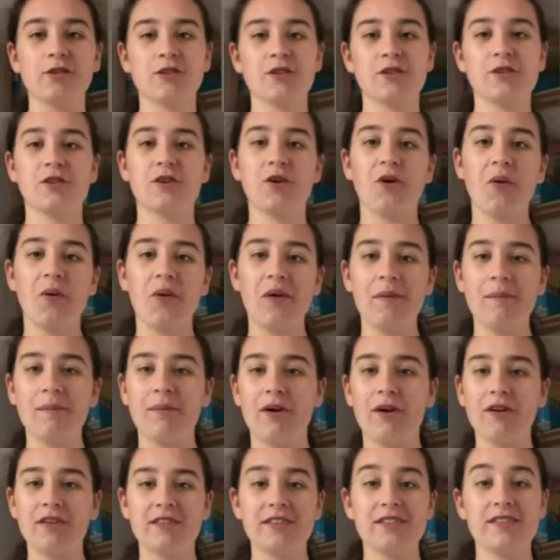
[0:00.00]
just go and
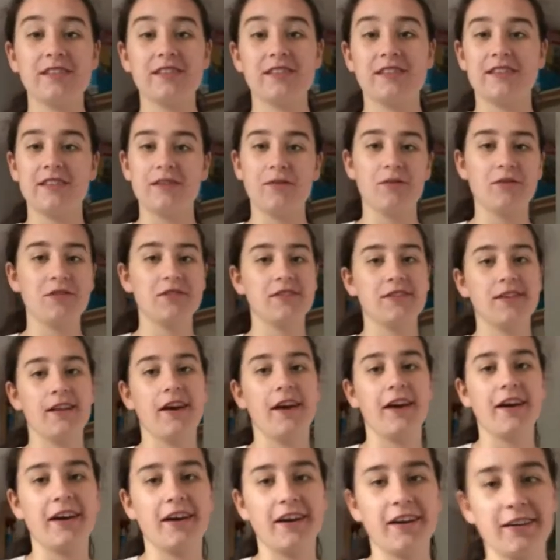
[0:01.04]
unbox this and see what it's
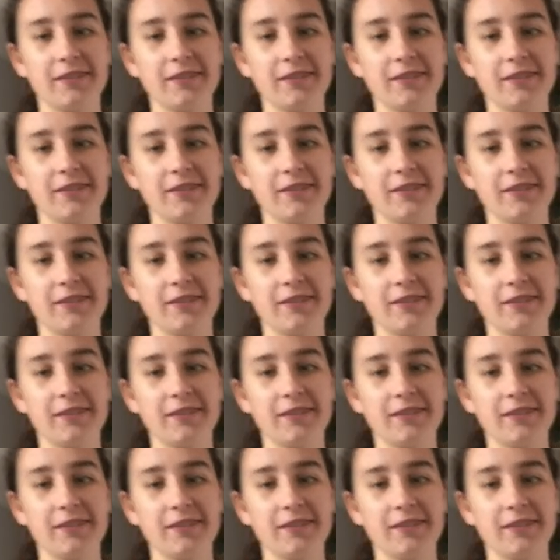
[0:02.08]
like